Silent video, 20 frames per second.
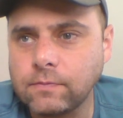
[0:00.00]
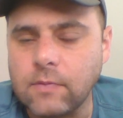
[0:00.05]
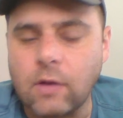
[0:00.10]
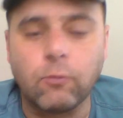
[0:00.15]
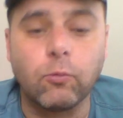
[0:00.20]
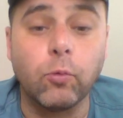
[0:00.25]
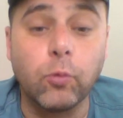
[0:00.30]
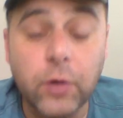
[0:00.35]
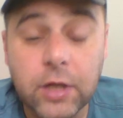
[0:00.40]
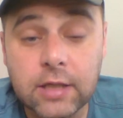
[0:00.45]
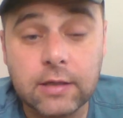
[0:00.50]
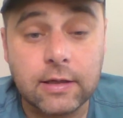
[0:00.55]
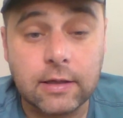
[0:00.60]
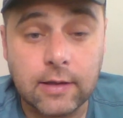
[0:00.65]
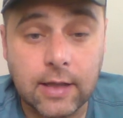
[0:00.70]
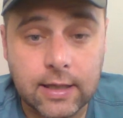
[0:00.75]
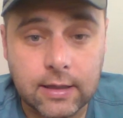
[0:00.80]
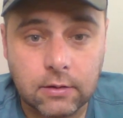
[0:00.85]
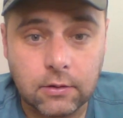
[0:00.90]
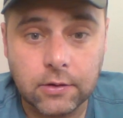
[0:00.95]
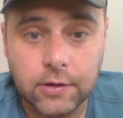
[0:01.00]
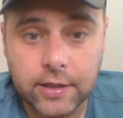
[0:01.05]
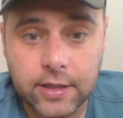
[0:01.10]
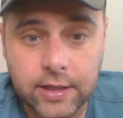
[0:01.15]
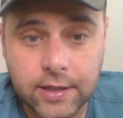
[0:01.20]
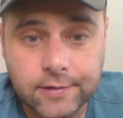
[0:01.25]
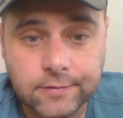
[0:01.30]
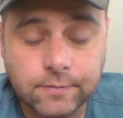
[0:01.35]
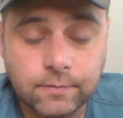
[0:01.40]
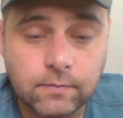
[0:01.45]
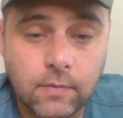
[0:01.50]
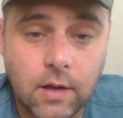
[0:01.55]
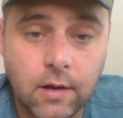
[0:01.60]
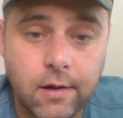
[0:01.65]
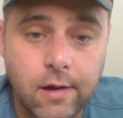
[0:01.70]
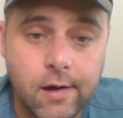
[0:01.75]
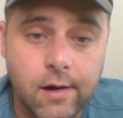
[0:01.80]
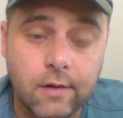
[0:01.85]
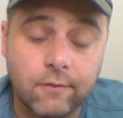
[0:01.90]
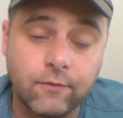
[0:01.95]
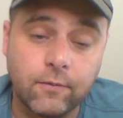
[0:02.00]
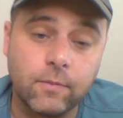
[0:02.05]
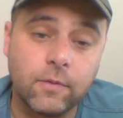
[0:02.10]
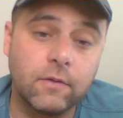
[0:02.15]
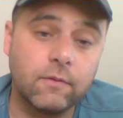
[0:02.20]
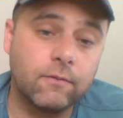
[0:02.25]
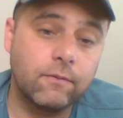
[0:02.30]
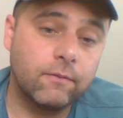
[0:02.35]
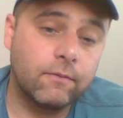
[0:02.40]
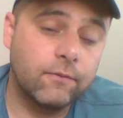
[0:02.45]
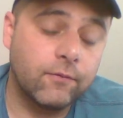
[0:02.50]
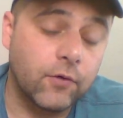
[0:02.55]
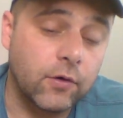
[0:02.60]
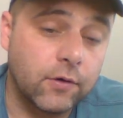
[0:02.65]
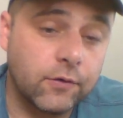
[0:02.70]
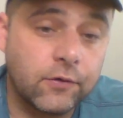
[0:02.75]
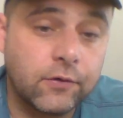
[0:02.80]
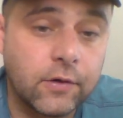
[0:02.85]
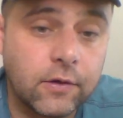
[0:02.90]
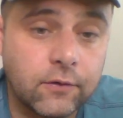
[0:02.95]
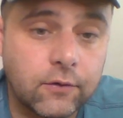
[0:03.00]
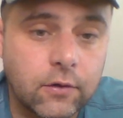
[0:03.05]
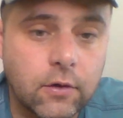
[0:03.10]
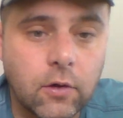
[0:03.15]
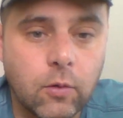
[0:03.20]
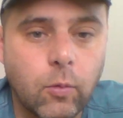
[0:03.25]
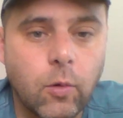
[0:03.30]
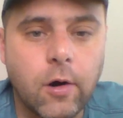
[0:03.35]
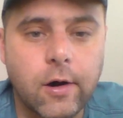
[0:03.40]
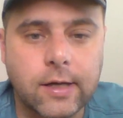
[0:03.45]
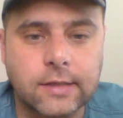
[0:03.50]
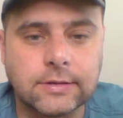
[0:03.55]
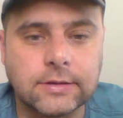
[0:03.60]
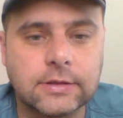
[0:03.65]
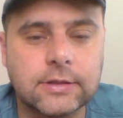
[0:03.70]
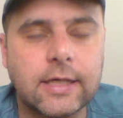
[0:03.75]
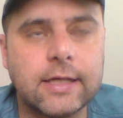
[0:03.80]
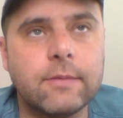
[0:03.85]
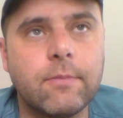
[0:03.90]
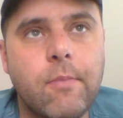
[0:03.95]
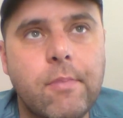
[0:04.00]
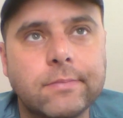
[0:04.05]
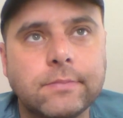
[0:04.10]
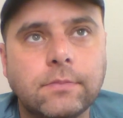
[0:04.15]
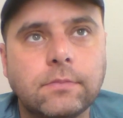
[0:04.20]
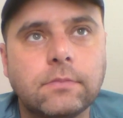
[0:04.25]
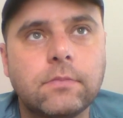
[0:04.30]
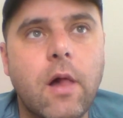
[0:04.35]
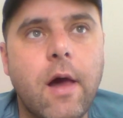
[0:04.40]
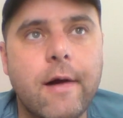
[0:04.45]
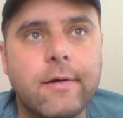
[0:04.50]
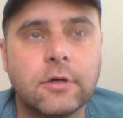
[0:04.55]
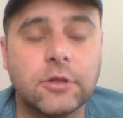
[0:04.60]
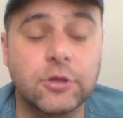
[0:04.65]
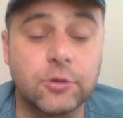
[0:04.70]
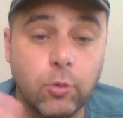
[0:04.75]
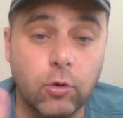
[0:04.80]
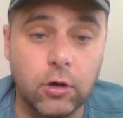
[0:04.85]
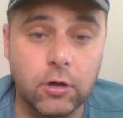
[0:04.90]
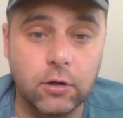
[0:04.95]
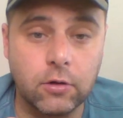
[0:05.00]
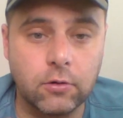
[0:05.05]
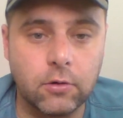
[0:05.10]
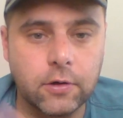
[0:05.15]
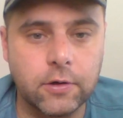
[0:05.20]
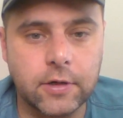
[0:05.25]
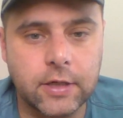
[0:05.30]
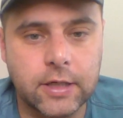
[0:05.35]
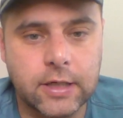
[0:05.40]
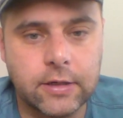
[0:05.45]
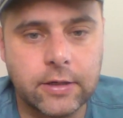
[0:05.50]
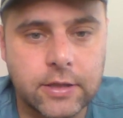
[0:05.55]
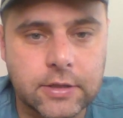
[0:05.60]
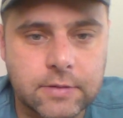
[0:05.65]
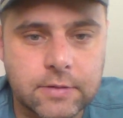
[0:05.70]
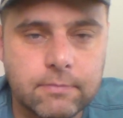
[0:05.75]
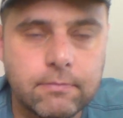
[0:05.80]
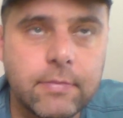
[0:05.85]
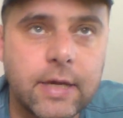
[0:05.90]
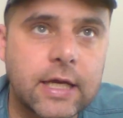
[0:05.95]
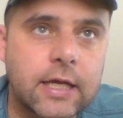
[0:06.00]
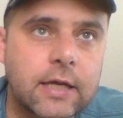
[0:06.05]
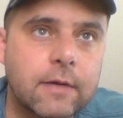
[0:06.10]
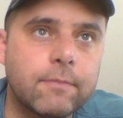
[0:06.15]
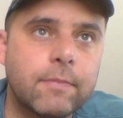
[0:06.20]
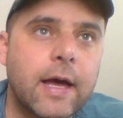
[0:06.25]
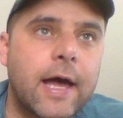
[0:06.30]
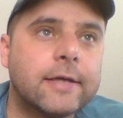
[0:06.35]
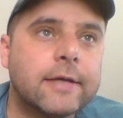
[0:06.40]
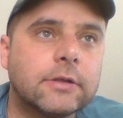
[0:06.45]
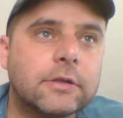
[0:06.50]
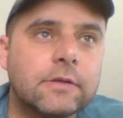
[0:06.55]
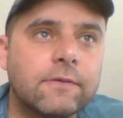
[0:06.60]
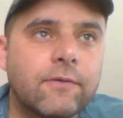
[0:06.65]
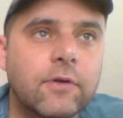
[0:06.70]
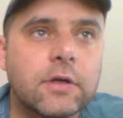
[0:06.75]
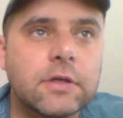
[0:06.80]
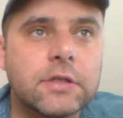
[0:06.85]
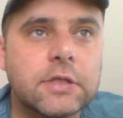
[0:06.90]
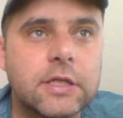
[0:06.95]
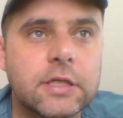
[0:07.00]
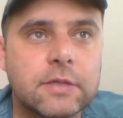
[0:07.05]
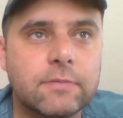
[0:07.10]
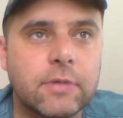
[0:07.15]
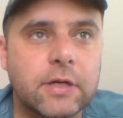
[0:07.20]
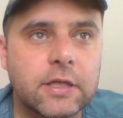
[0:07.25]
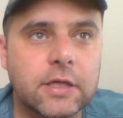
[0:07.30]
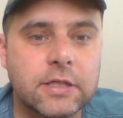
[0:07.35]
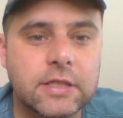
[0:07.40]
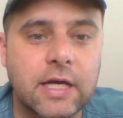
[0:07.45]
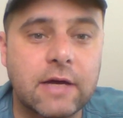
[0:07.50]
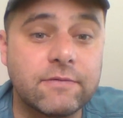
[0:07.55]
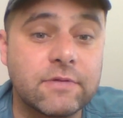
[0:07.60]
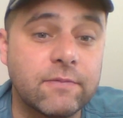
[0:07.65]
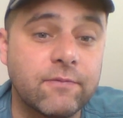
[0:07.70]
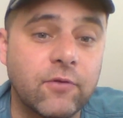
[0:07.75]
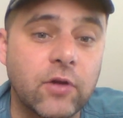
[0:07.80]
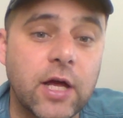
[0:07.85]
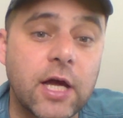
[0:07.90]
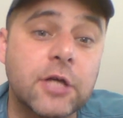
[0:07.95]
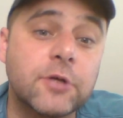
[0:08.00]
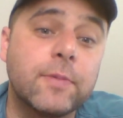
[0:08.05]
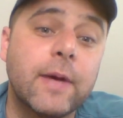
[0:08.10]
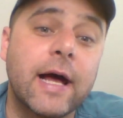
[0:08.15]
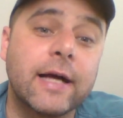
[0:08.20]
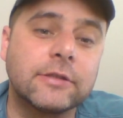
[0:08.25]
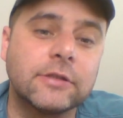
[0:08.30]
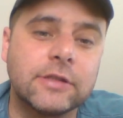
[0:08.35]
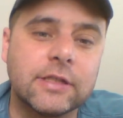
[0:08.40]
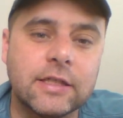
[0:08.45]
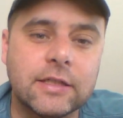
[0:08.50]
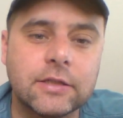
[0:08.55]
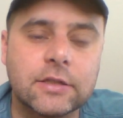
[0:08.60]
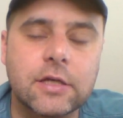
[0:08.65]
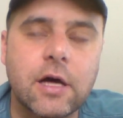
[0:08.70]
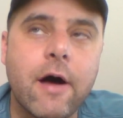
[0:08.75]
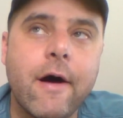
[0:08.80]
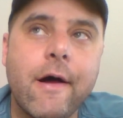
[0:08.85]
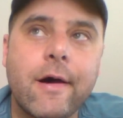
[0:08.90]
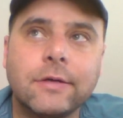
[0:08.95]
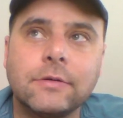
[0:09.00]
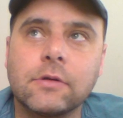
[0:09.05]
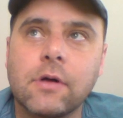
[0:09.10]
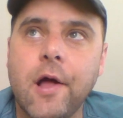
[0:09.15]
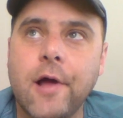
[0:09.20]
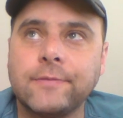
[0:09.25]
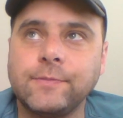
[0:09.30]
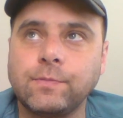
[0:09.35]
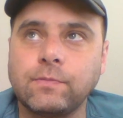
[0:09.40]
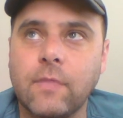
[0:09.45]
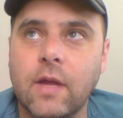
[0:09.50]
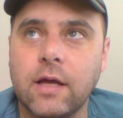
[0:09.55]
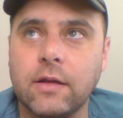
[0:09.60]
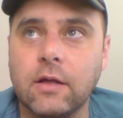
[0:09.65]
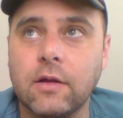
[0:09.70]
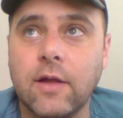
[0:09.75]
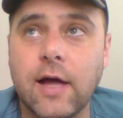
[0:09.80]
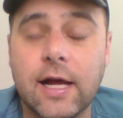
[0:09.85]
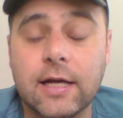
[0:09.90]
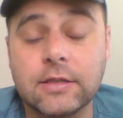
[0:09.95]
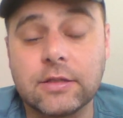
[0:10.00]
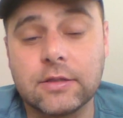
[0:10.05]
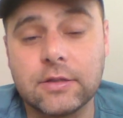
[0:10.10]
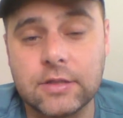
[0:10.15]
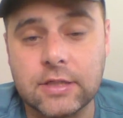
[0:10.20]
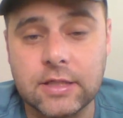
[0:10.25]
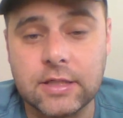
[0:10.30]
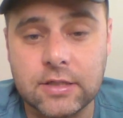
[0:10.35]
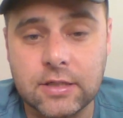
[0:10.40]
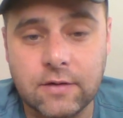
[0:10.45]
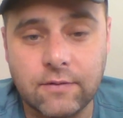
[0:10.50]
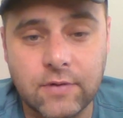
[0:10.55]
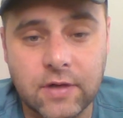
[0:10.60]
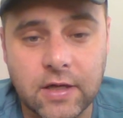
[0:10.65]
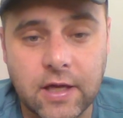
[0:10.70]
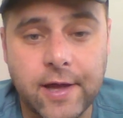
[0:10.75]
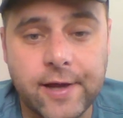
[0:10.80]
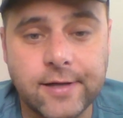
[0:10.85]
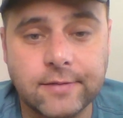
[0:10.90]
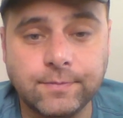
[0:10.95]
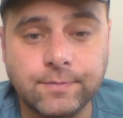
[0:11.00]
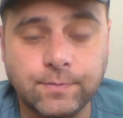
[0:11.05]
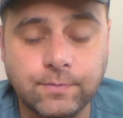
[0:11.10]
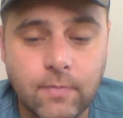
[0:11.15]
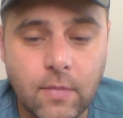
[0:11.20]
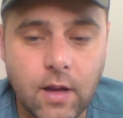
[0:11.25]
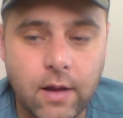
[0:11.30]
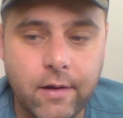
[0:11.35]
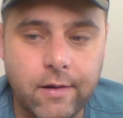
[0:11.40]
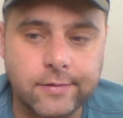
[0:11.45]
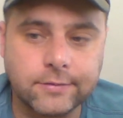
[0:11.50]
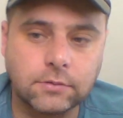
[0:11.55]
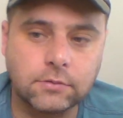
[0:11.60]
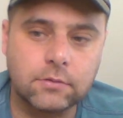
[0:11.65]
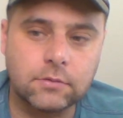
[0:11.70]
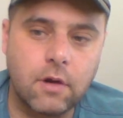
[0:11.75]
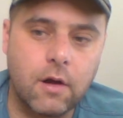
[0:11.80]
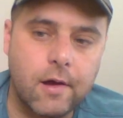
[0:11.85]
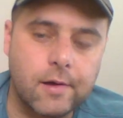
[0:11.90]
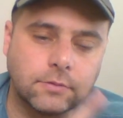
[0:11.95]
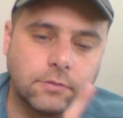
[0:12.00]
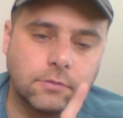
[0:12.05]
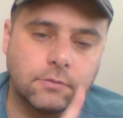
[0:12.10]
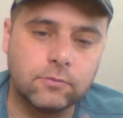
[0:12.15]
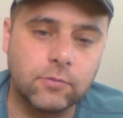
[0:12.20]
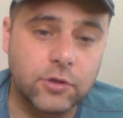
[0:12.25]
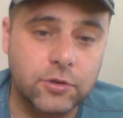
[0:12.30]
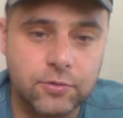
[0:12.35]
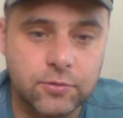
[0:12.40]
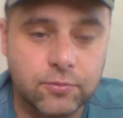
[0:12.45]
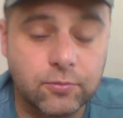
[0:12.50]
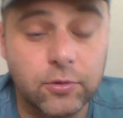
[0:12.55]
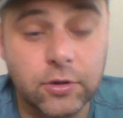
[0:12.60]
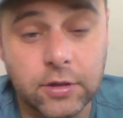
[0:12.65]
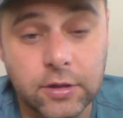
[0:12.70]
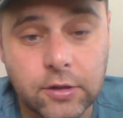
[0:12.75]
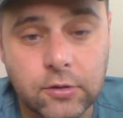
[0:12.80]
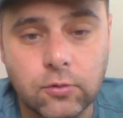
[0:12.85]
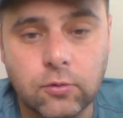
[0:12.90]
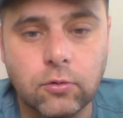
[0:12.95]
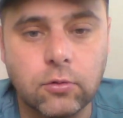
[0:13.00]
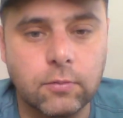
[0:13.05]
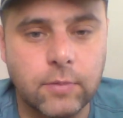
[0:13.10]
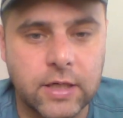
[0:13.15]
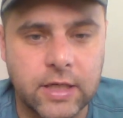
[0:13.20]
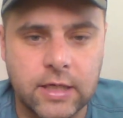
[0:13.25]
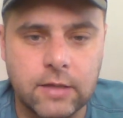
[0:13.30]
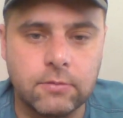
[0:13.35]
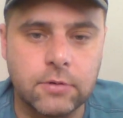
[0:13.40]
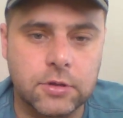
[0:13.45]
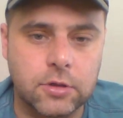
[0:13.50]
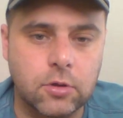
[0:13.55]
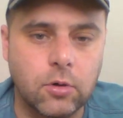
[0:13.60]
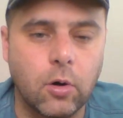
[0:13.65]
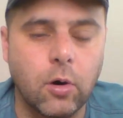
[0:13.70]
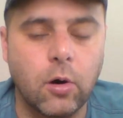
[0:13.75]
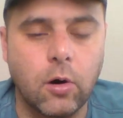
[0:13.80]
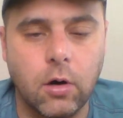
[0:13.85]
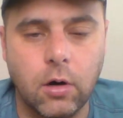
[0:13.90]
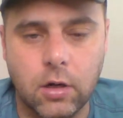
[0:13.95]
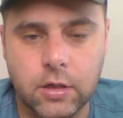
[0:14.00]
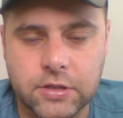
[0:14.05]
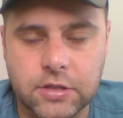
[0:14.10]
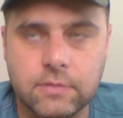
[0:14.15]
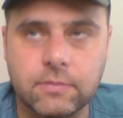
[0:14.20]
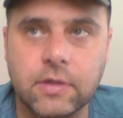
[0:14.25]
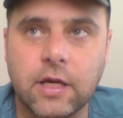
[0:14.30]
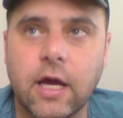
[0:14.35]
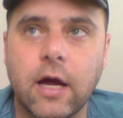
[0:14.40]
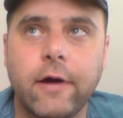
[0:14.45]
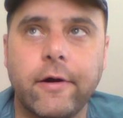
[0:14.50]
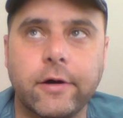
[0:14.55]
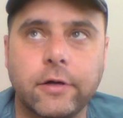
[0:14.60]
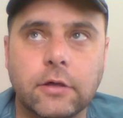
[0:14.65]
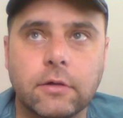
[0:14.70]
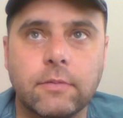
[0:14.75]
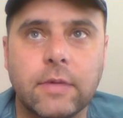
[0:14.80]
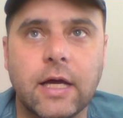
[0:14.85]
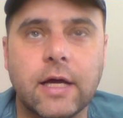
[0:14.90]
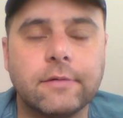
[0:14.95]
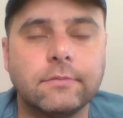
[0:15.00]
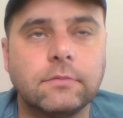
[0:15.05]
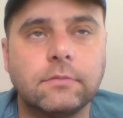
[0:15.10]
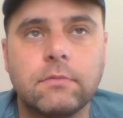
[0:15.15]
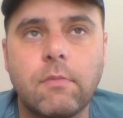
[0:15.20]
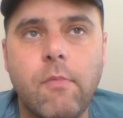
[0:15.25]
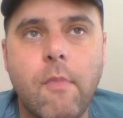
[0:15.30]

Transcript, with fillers: Really like Lee uh, from the first season of The Walking Dead. Spoiler alert here, he doesn't make it past the first season, but he does have some flashback scenes in the last season of the game, which was really cool, but he was an awesome character, man.